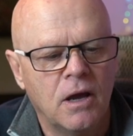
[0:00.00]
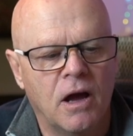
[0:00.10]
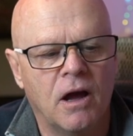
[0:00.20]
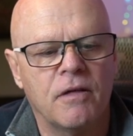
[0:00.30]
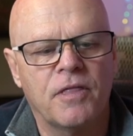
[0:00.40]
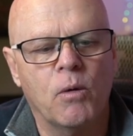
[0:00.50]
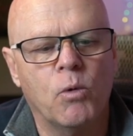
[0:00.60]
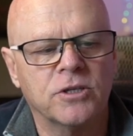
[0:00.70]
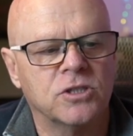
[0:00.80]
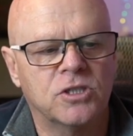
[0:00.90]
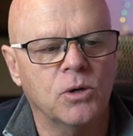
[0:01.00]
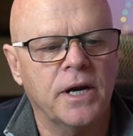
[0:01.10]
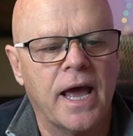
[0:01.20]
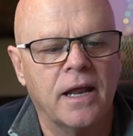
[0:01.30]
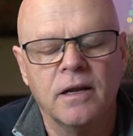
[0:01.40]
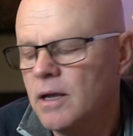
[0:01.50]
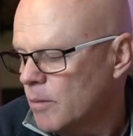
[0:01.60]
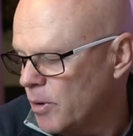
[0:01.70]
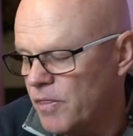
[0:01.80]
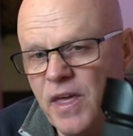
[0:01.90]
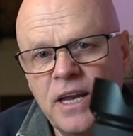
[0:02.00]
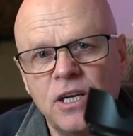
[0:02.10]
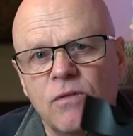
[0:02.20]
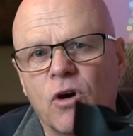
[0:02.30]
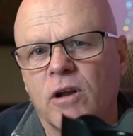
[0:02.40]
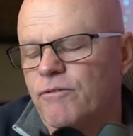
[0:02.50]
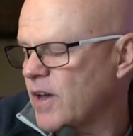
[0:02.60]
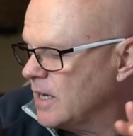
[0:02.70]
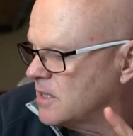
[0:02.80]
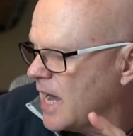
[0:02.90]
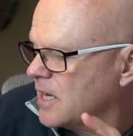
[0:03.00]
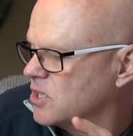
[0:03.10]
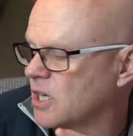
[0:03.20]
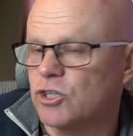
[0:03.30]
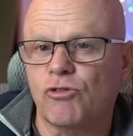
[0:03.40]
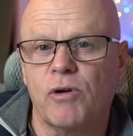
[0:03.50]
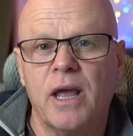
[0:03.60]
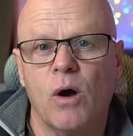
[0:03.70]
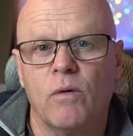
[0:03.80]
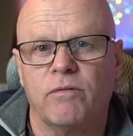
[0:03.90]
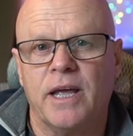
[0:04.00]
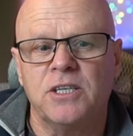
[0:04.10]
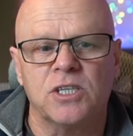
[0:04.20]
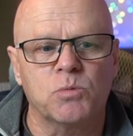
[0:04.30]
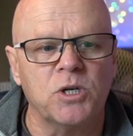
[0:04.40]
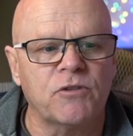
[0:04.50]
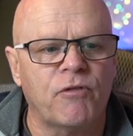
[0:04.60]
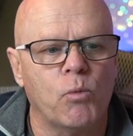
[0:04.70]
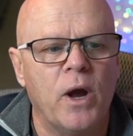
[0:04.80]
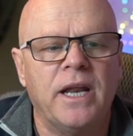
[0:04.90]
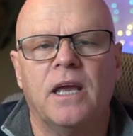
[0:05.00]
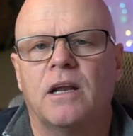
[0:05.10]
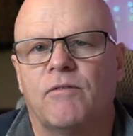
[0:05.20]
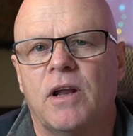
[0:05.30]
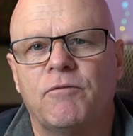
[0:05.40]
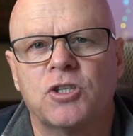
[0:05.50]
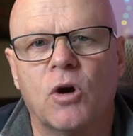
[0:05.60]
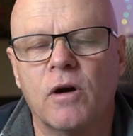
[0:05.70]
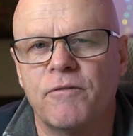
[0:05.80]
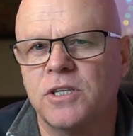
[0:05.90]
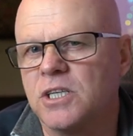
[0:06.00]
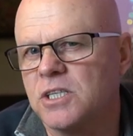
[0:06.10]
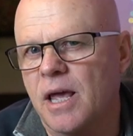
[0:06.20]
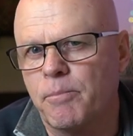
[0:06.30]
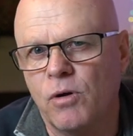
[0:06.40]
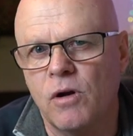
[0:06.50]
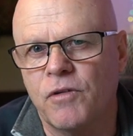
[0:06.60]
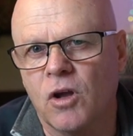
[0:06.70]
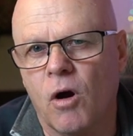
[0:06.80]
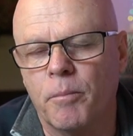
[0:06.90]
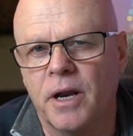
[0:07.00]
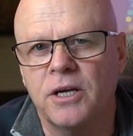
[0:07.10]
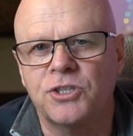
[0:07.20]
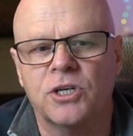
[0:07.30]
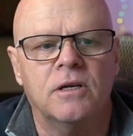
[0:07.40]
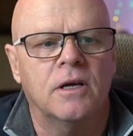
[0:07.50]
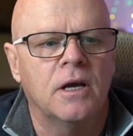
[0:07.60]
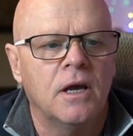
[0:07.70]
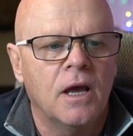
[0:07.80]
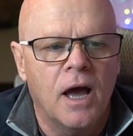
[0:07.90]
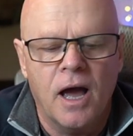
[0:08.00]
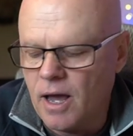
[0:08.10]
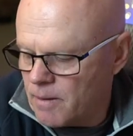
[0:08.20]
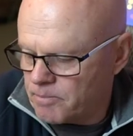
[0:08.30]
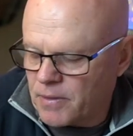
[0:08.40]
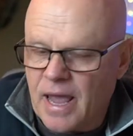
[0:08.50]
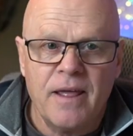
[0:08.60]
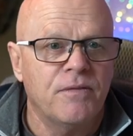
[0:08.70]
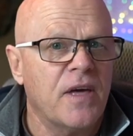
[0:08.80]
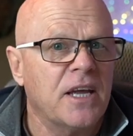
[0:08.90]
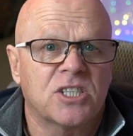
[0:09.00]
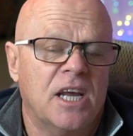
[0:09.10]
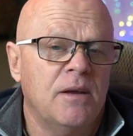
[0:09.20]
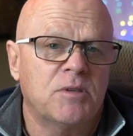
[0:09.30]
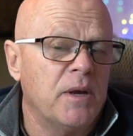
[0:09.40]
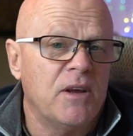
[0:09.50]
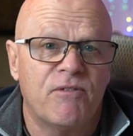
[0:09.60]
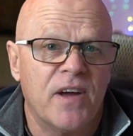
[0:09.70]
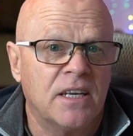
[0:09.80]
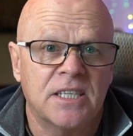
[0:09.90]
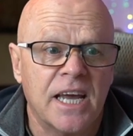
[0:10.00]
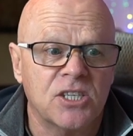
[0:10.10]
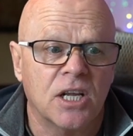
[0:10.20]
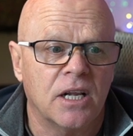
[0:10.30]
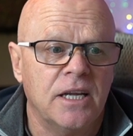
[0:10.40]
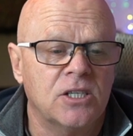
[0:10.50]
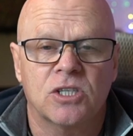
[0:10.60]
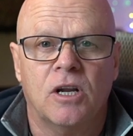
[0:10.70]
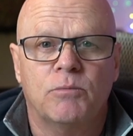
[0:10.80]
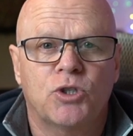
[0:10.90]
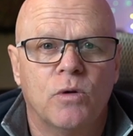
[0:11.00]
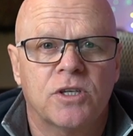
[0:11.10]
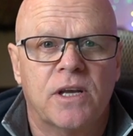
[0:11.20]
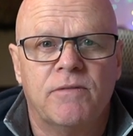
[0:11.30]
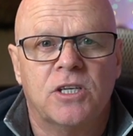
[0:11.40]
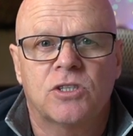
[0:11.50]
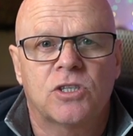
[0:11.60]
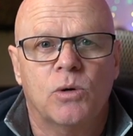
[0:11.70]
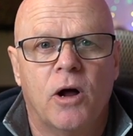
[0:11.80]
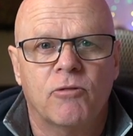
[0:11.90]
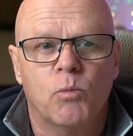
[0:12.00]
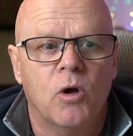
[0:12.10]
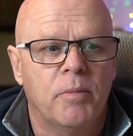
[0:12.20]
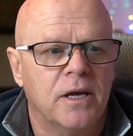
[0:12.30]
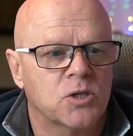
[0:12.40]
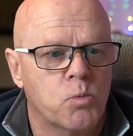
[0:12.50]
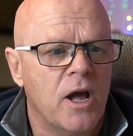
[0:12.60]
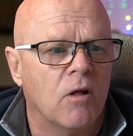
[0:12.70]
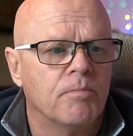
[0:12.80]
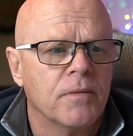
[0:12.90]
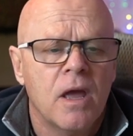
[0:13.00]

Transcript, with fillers: uh, they want to do it at but then you've got a fantastic trio of lenses which for wedding and event photographers is that perfect combination uh, and they seem to be fantastic lenses, and I'm sure the 70 to 200 will be as well.